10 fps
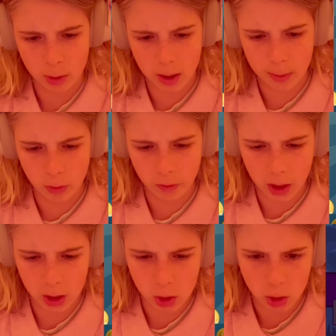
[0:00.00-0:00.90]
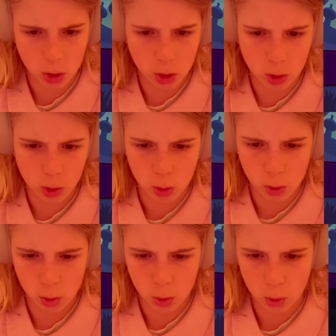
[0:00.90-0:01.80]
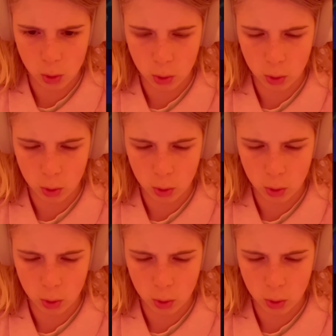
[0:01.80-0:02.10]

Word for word: going to move on to...